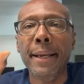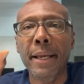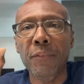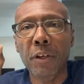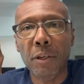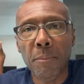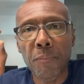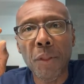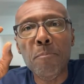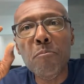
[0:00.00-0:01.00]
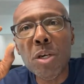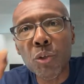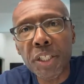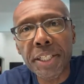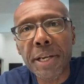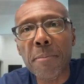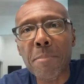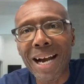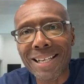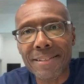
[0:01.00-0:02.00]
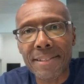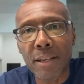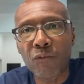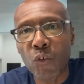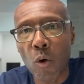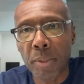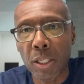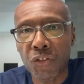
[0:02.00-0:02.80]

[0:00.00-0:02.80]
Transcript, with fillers: in the, the millionaire mindset formula.